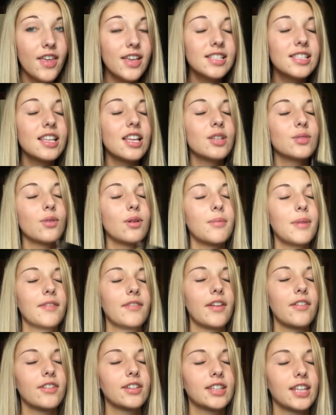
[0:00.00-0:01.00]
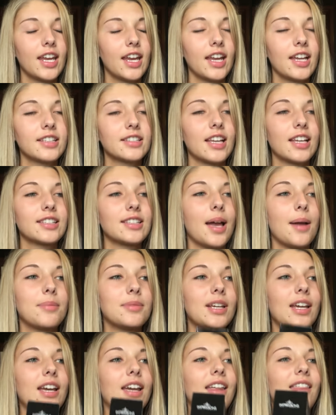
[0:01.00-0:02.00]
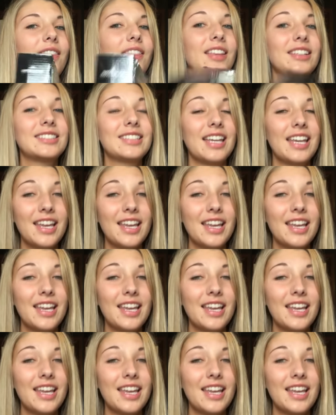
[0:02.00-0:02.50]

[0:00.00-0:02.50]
This is one of my favorite things, except this